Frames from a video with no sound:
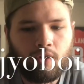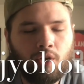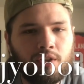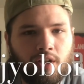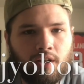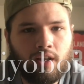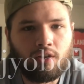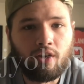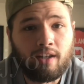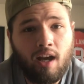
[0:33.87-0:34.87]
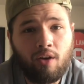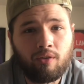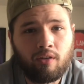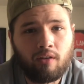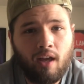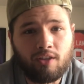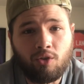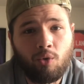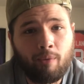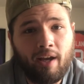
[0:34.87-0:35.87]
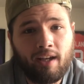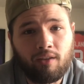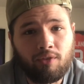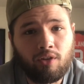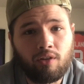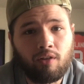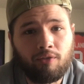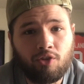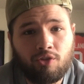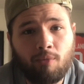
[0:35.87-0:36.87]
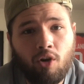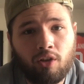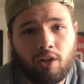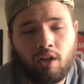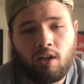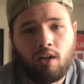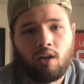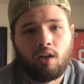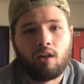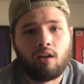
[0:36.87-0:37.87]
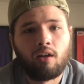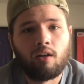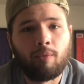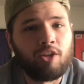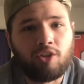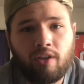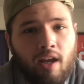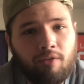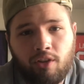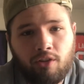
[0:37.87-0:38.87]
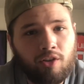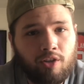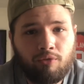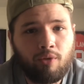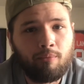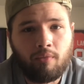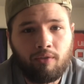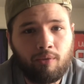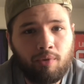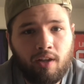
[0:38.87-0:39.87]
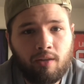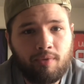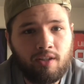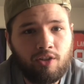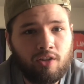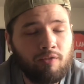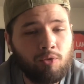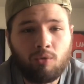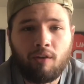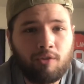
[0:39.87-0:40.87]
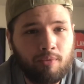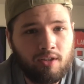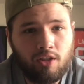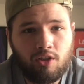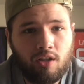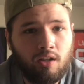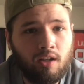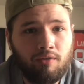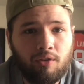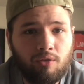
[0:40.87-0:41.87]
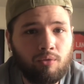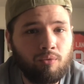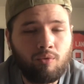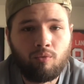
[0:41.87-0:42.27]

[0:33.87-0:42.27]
You're always gonna get looked down as a quarterback if you're smaller. That should never deter you from playing the position. If you love the position, if you